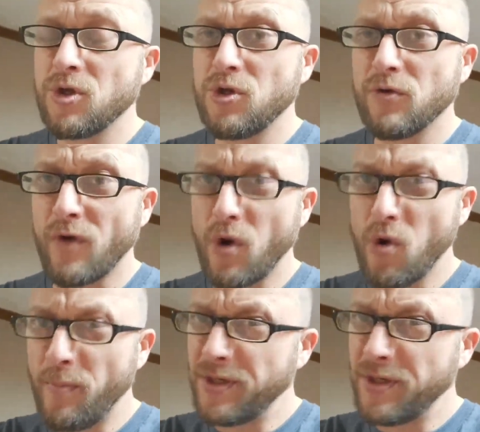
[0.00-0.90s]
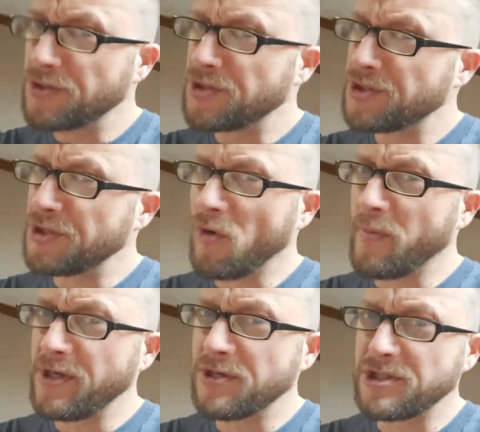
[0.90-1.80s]
you open
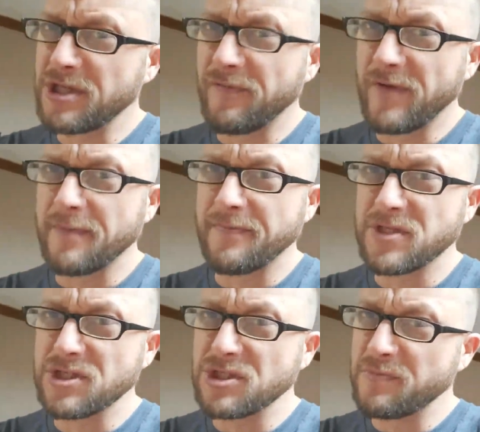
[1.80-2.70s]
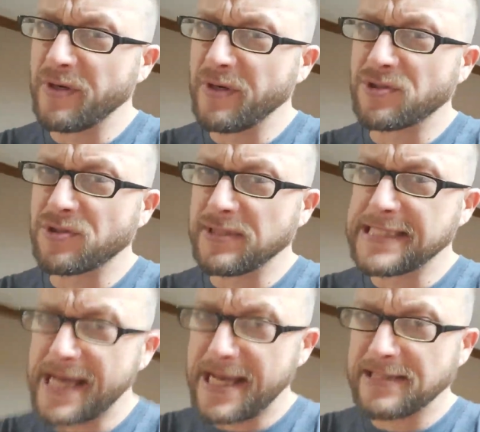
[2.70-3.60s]
yourself up to spiritual
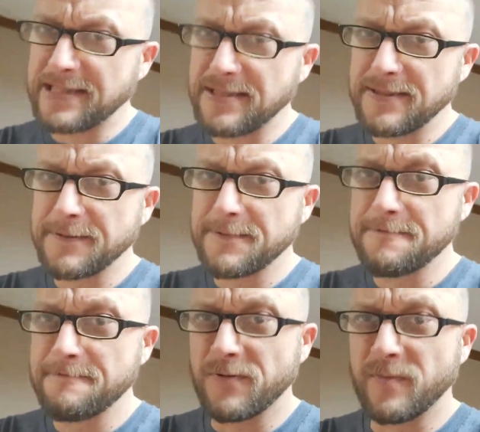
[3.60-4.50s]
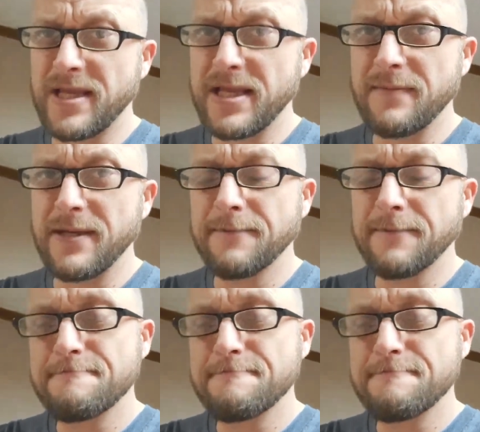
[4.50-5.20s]
attacks from the enemy.